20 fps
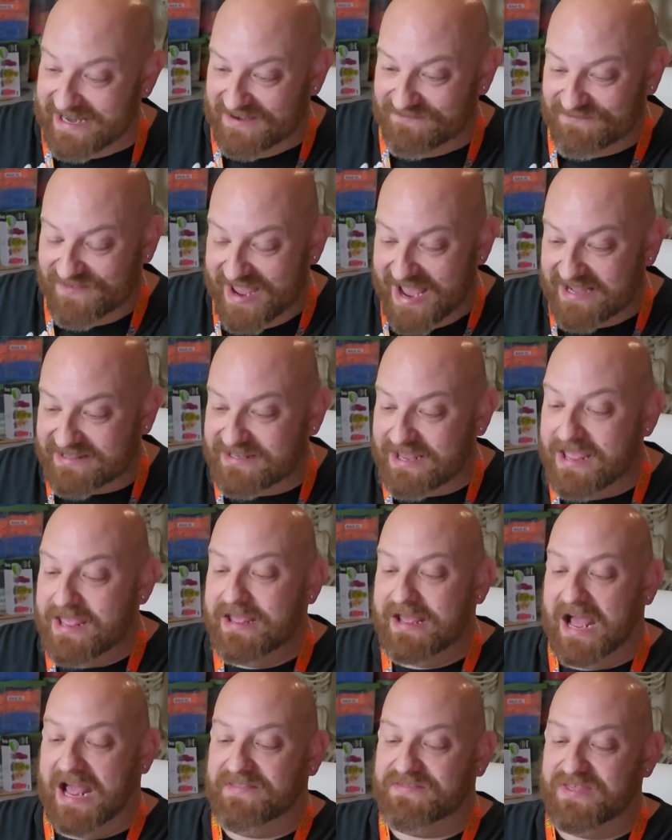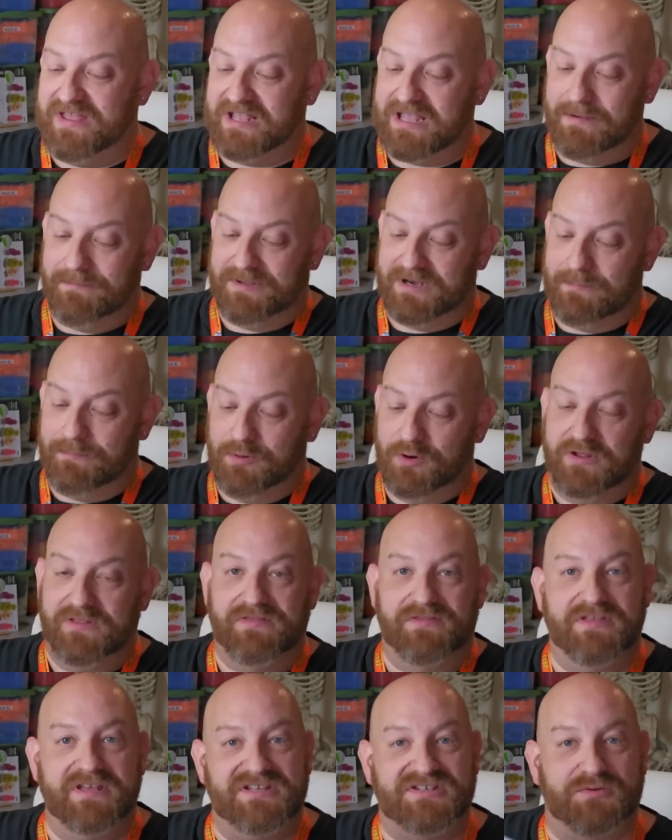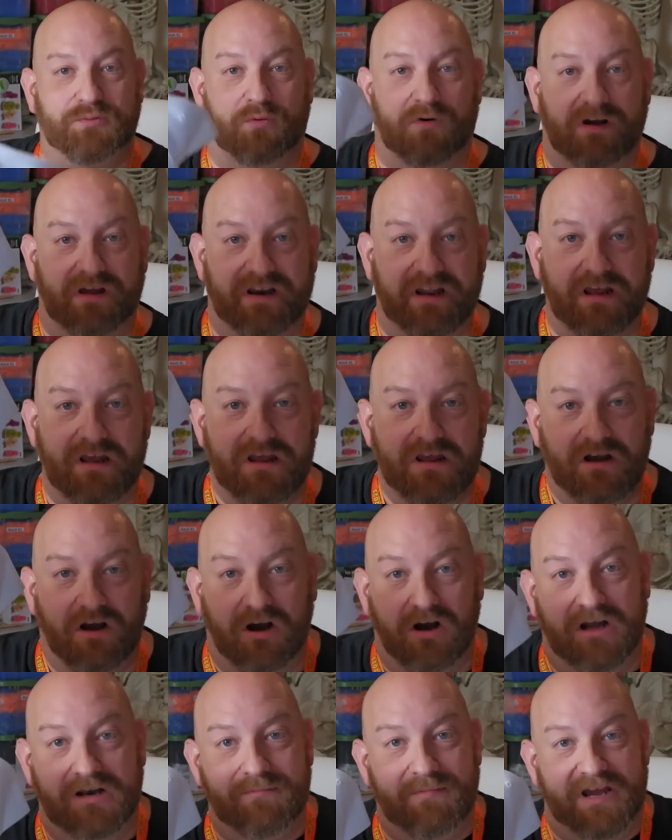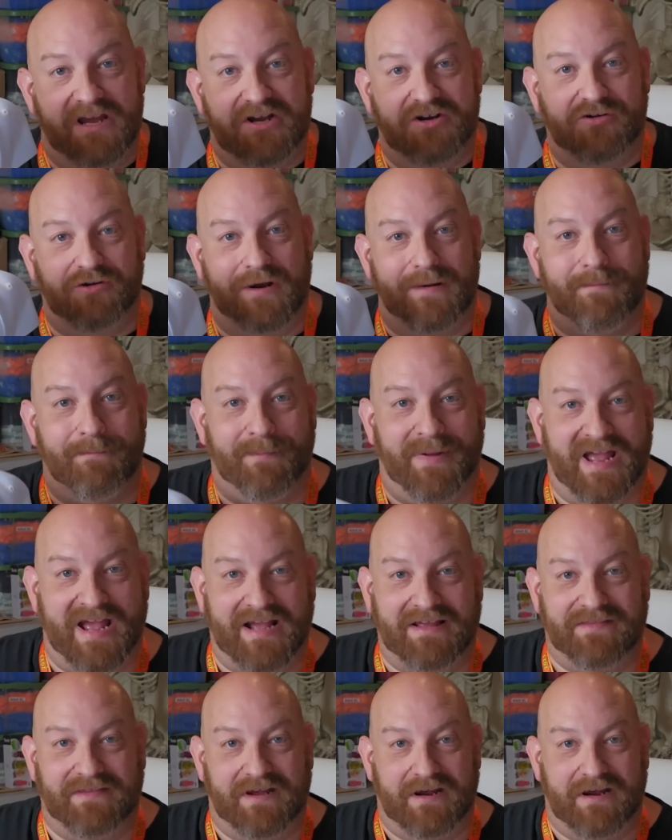In fact, I think I'm going to put this one on my Grim back